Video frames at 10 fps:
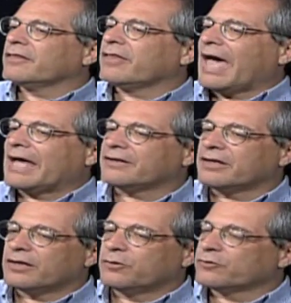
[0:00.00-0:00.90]
that
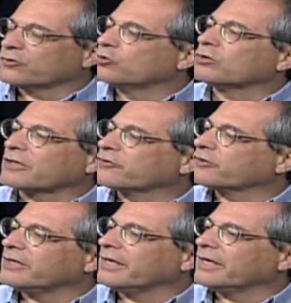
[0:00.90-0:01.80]
it was the Ku Klux
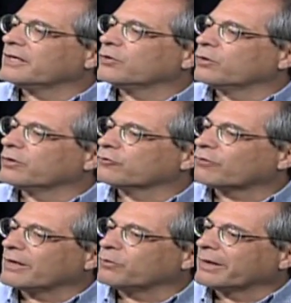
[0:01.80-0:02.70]
Klan, it was
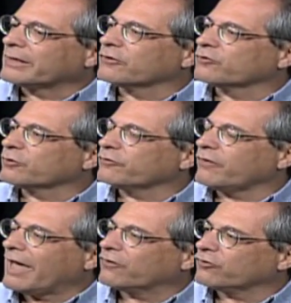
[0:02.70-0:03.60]
right wingers, no, no, no. it was
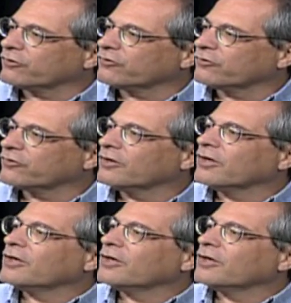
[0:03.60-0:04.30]
fascists.